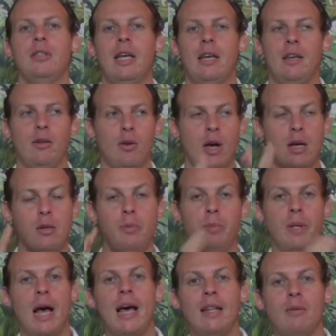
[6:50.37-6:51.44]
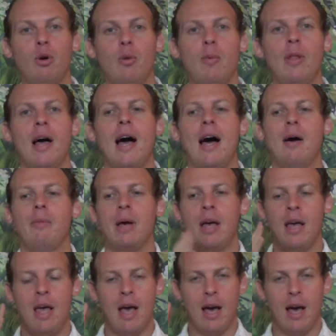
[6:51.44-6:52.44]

how to plan a mobile app,